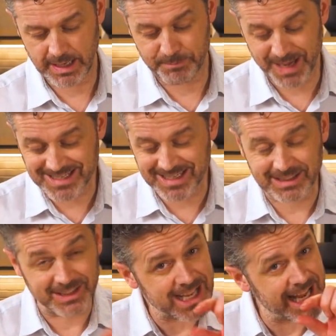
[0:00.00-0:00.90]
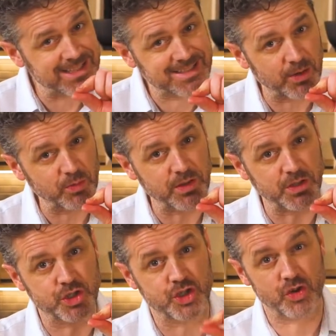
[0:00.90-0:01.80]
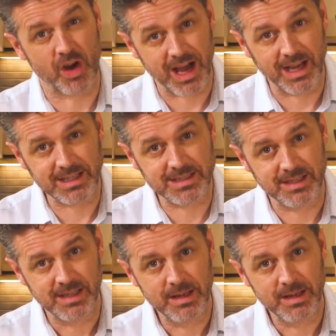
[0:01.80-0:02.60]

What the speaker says: basically until they're dried,